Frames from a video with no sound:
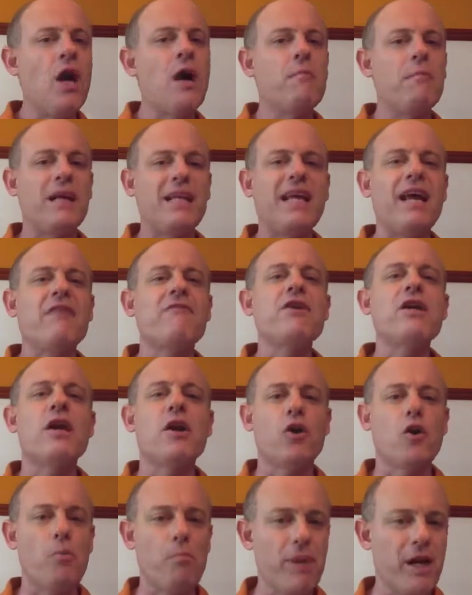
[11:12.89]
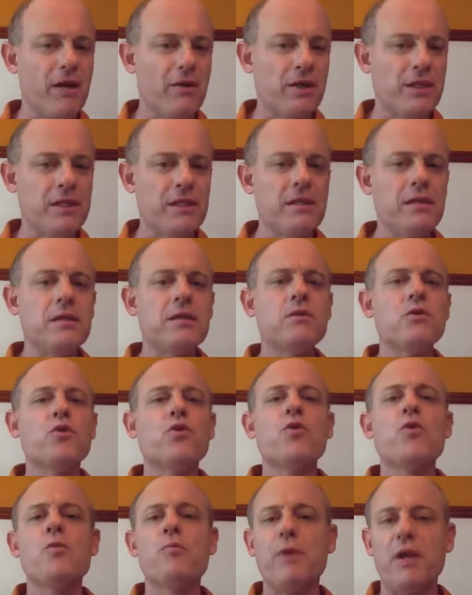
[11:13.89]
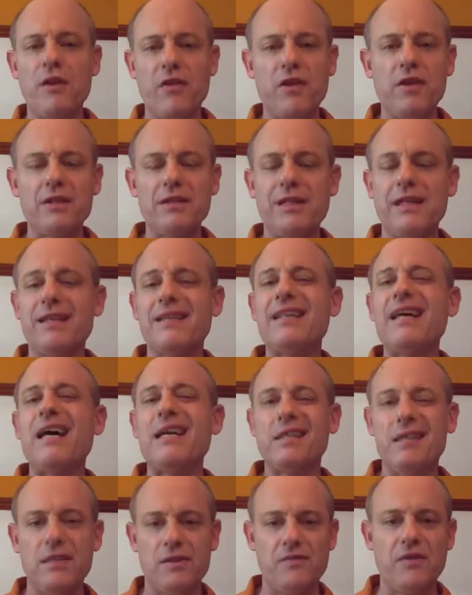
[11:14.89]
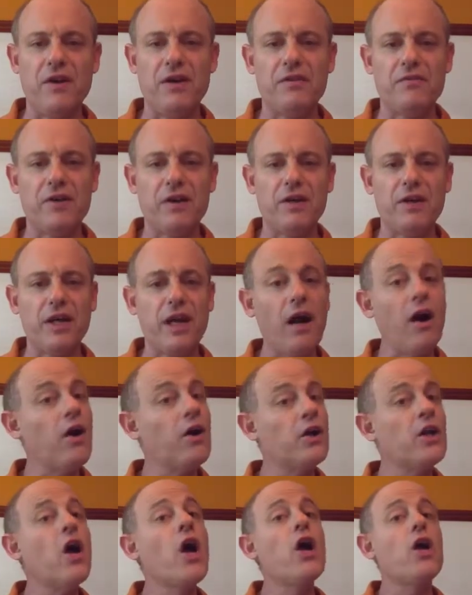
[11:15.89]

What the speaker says: but having a comparison group and things like that is very, very hard.